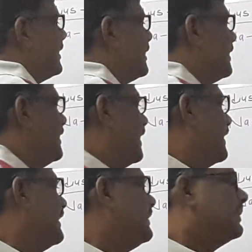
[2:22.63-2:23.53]
the
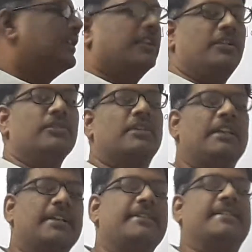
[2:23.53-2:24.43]

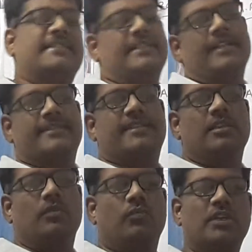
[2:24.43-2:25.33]
internuclear distance.
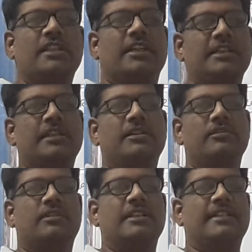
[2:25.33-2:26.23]
What is the
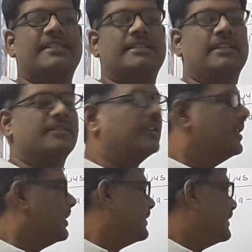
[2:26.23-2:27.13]
internuclear distance?
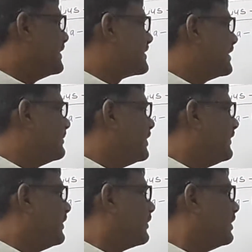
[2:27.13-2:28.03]
The distance
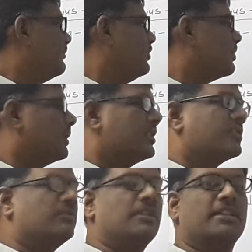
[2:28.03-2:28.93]
between one
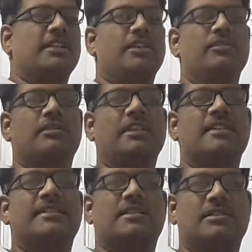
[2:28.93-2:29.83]
nucleus to another
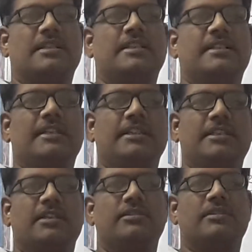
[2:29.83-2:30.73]
nucleus is called the
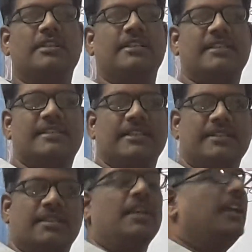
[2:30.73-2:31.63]
internuclear
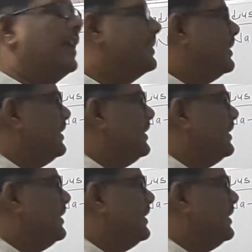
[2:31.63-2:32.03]
distance, and the